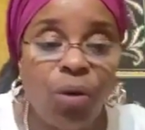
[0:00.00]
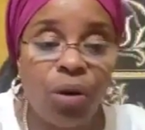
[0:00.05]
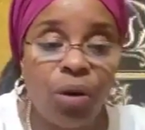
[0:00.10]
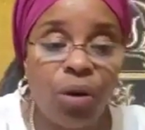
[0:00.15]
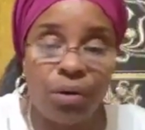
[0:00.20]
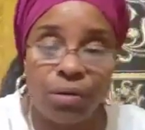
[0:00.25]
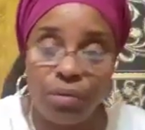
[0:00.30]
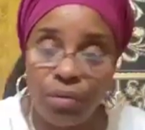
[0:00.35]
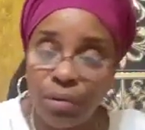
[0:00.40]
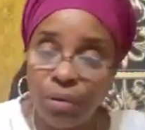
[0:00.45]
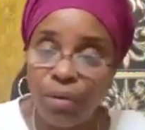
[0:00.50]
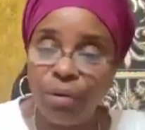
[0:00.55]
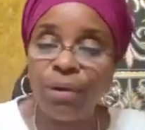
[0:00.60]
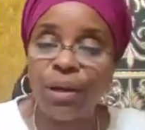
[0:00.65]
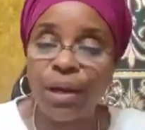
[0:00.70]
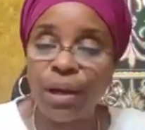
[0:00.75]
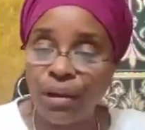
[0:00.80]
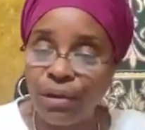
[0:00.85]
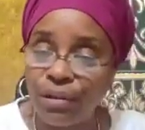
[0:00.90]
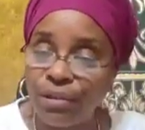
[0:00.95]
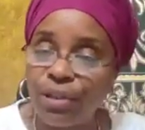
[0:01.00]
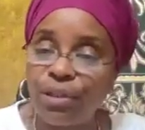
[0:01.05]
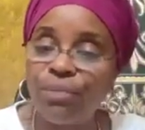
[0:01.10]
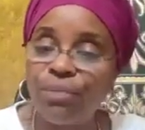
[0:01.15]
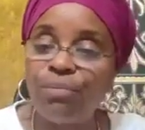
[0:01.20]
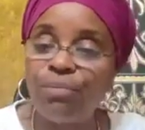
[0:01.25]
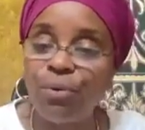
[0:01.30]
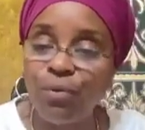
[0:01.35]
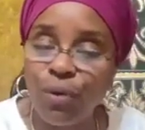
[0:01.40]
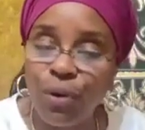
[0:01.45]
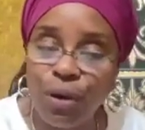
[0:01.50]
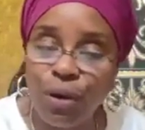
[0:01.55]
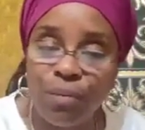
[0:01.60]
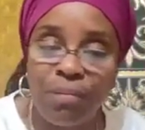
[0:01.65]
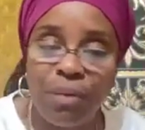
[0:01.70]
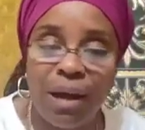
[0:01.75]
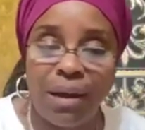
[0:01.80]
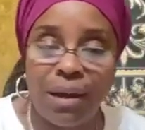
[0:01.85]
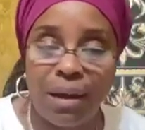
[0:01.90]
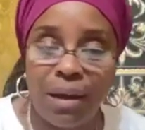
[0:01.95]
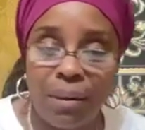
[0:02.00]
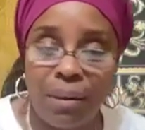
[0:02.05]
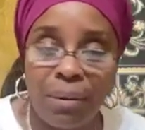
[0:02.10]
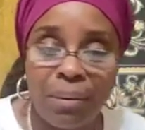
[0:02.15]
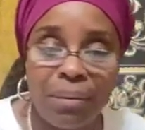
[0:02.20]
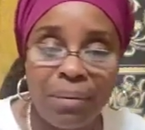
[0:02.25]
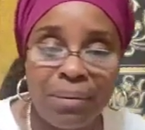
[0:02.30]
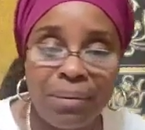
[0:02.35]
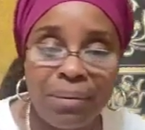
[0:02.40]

on, okay, you should move on by now.